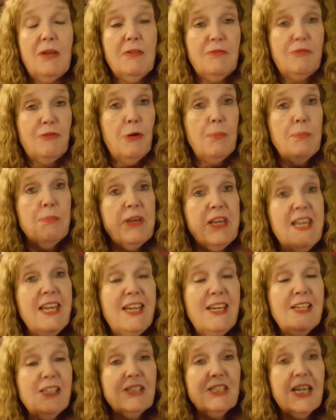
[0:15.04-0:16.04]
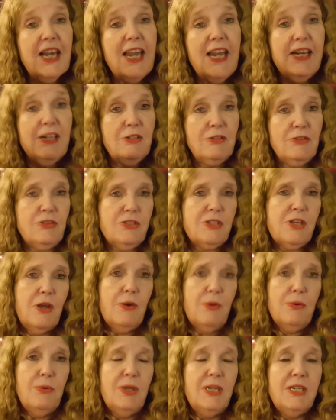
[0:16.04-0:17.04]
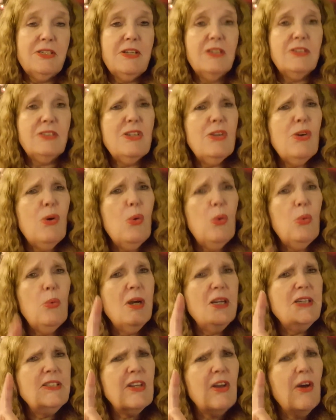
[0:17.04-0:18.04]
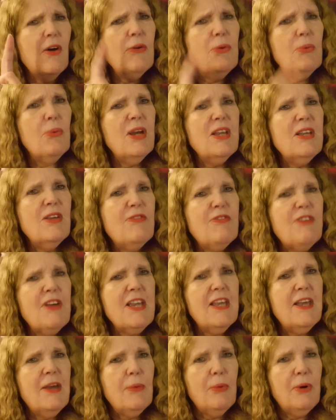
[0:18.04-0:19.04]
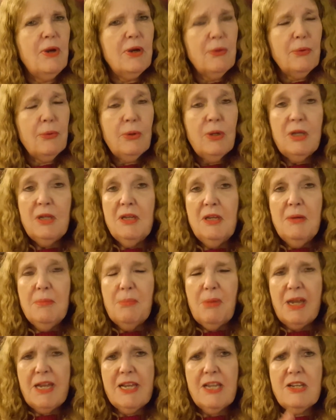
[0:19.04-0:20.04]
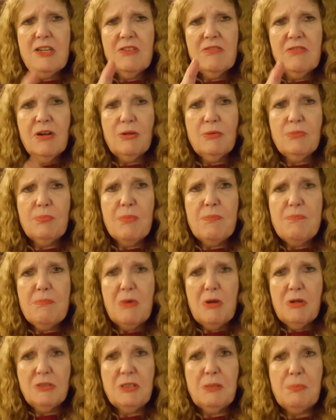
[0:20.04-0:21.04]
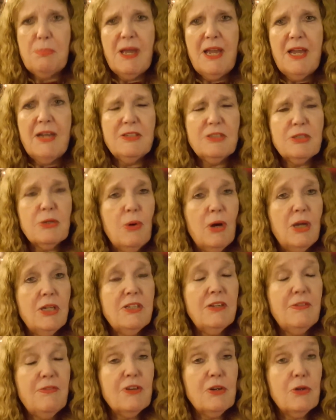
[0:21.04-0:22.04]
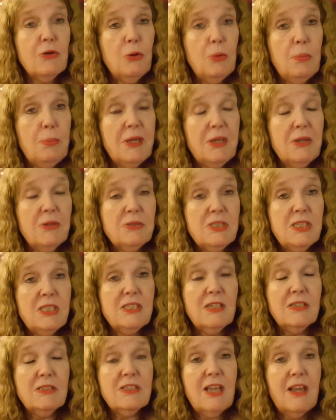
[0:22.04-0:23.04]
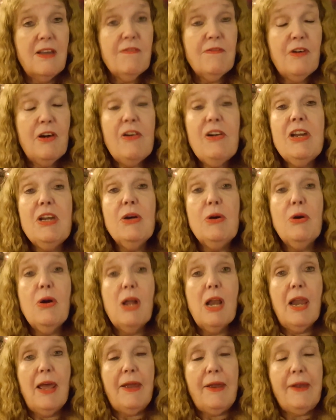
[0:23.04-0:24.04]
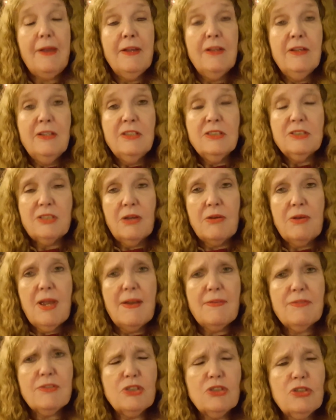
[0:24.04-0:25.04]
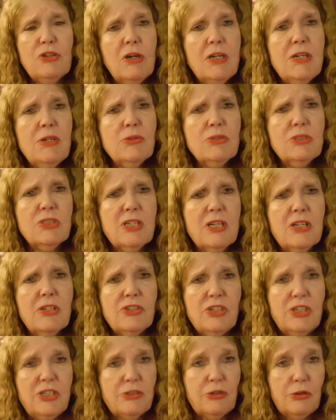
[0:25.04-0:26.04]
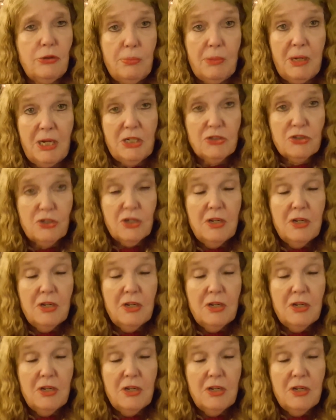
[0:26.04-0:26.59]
from beginning to end, so it doesn't always go the way you think it will. Making your own marzipan is quite difficult because it does get very oily, so you have to try not to touch it too much.